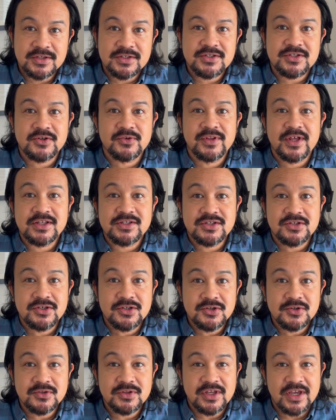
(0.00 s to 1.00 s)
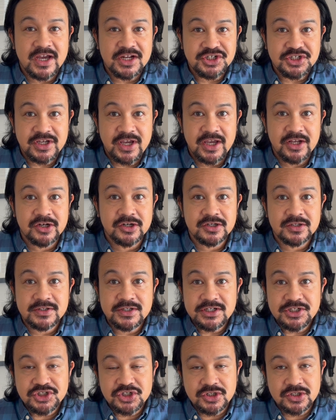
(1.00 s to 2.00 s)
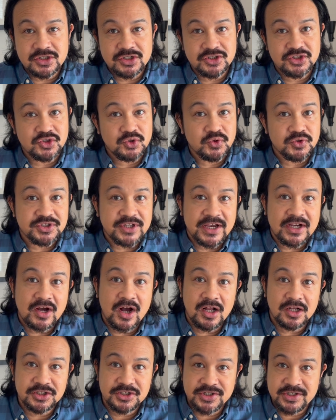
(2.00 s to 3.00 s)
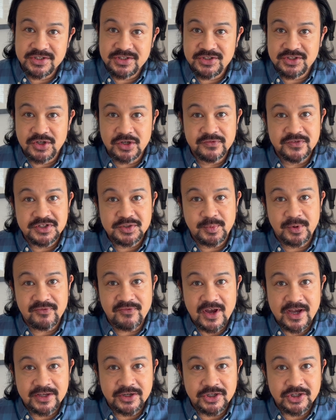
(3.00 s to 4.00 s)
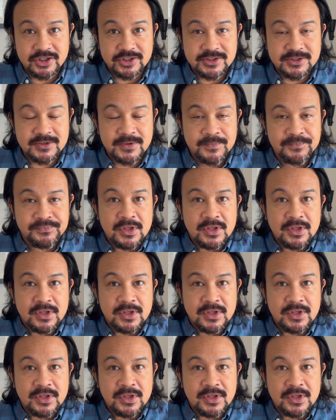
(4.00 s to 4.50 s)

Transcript: so that's you, the educator, teachers, school psychologists, service providers,